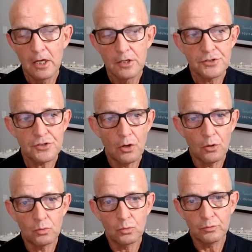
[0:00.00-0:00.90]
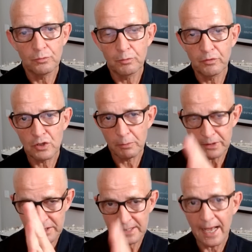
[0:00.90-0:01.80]
So, for example, we
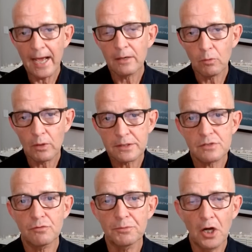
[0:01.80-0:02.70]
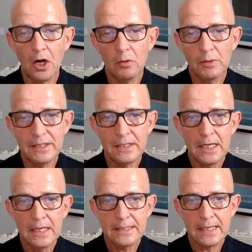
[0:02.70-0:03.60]
did the Ghan once from Darwin
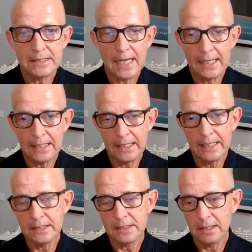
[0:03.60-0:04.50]
down to Adelaide.